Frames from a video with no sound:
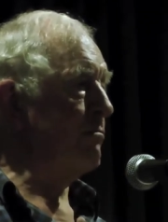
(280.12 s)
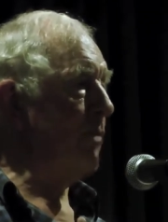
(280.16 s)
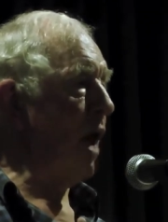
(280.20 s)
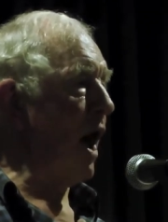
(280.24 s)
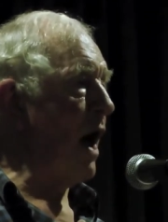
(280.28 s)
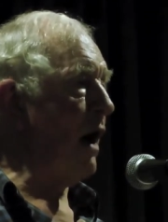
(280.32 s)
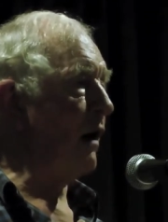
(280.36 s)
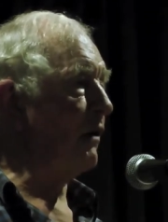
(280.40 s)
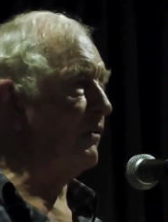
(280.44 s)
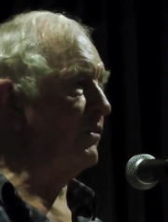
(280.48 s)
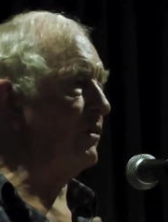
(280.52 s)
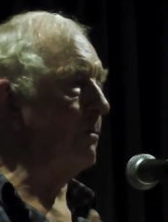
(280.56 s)

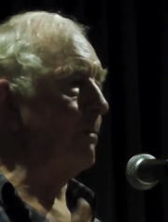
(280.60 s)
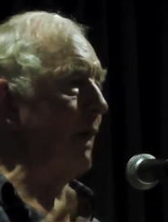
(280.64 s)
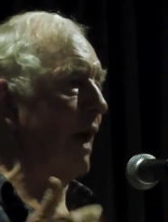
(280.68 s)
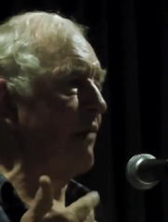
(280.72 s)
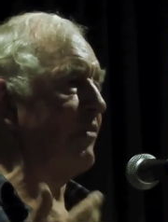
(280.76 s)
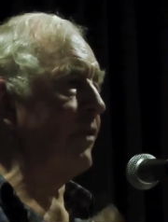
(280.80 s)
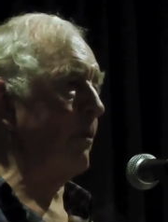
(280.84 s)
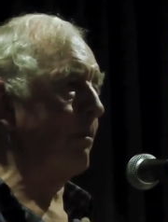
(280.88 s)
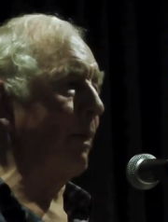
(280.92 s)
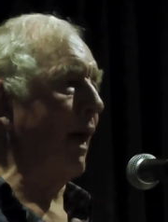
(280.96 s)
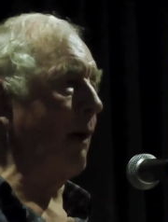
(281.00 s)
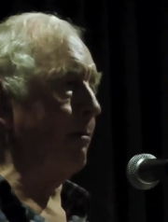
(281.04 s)
remarks
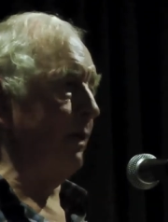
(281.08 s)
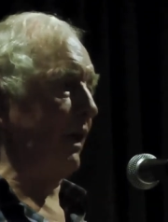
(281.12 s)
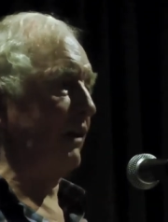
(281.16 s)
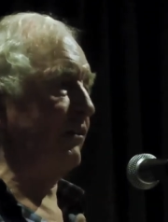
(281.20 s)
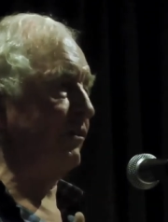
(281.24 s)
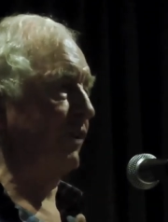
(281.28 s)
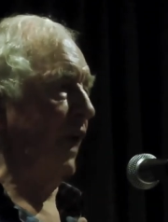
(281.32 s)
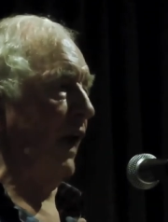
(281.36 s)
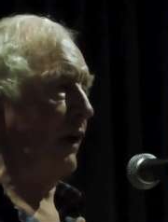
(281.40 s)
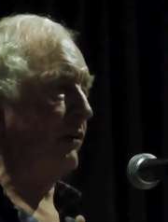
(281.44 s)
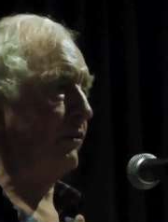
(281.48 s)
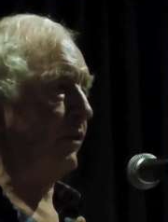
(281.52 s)
about the public
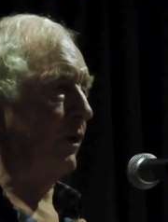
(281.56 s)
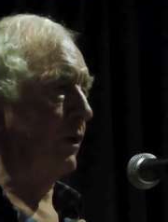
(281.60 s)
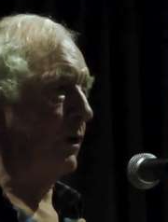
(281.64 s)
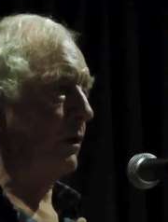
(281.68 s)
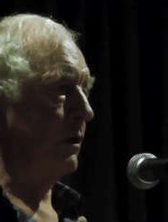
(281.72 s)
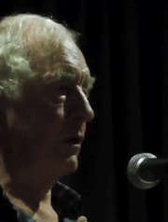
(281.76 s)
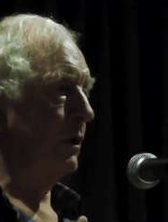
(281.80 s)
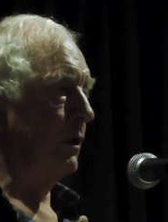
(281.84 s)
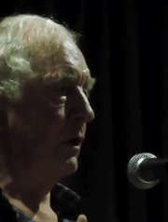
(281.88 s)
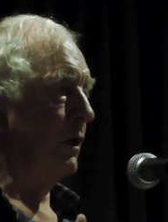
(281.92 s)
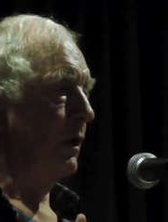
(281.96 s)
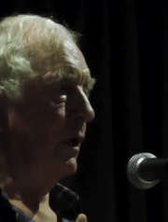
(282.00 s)
sector
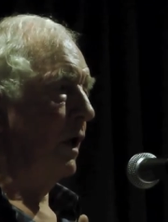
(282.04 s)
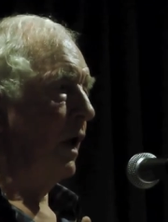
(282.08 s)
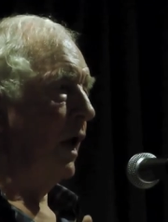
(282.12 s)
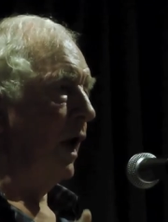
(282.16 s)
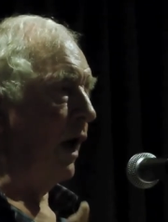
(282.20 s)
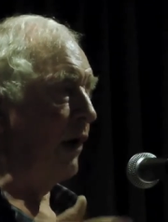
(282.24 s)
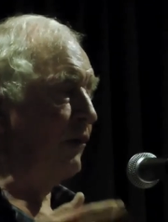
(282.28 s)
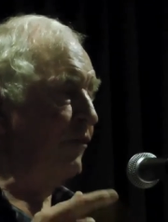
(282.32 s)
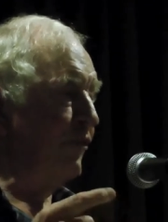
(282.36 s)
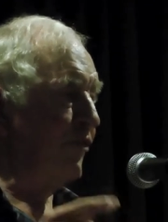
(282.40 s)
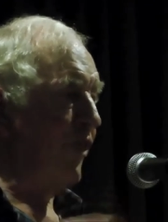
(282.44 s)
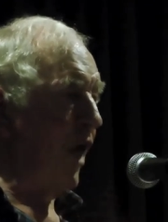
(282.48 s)

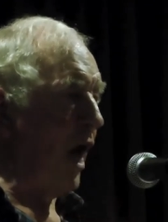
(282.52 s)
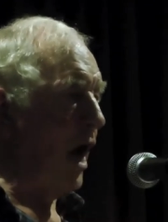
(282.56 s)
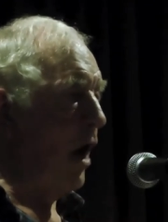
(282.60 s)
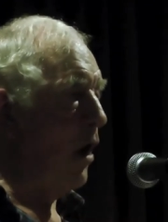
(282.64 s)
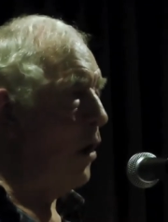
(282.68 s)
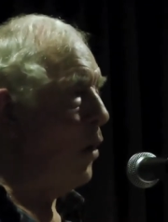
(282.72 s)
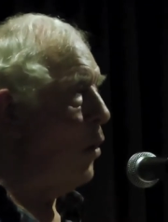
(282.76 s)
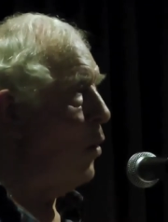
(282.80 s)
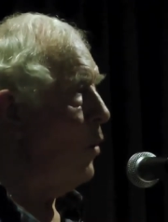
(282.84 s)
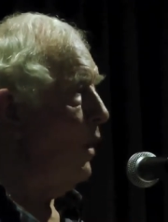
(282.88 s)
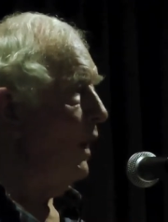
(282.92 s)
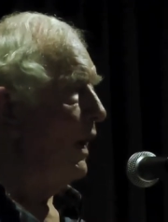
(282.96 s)
as
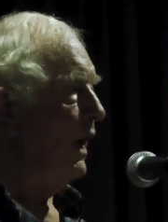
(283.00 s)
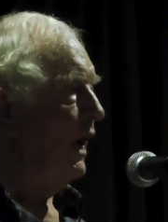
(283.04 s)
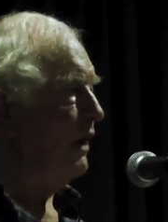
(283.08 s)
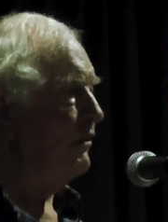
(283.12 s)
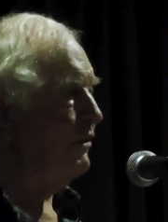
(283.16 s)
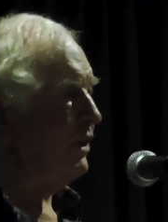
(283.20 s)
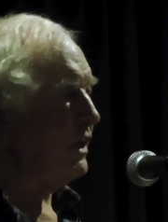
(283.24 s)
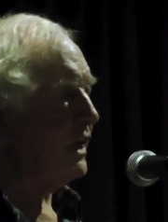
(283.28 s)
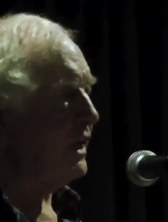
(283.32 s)
though it's